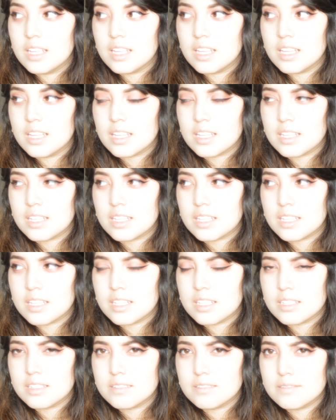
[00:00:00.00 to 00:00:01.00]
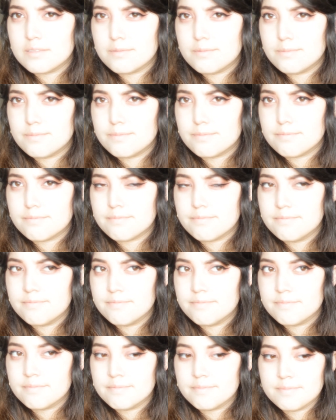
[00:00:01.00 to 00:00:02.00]
And
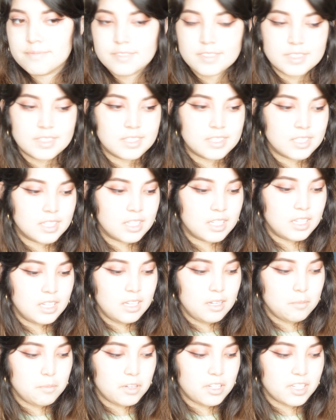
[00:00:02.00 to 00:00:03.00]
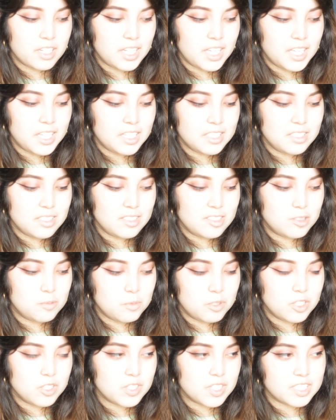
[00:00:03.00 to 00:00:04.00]
probably gonna edit this
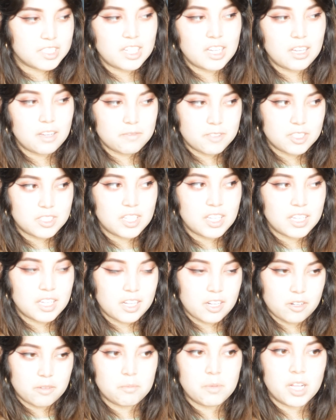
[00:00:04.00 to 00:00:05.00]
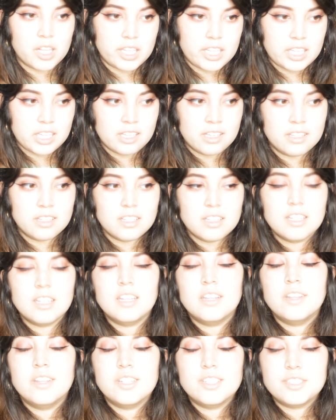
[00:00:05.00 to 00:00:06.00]
tomorrow because I have to take care of Molly.
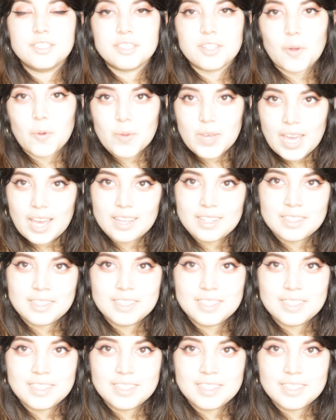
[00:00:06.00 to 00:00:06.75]
So yeah.